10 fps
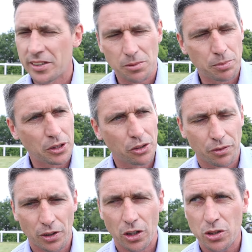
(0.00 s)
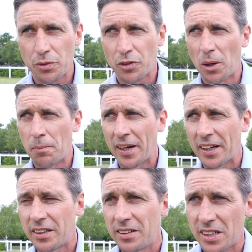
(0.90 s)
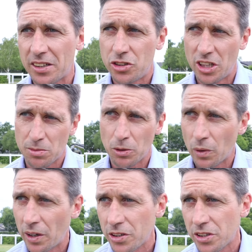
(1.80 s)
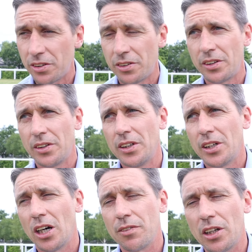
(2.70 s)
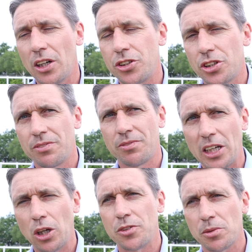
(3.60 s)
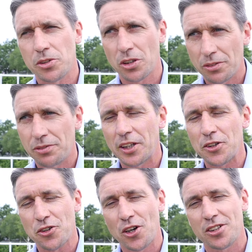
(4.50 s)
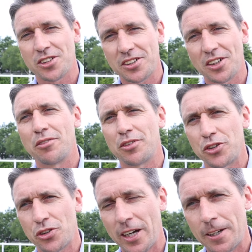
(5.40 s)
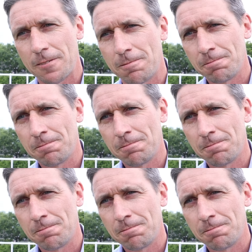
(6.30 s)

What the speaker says: He's a beautiful horse. We've got him back. He's at Jason Maguire's in Ivy Lodge, and he loves him. So fingers crossed, exciting future ahead.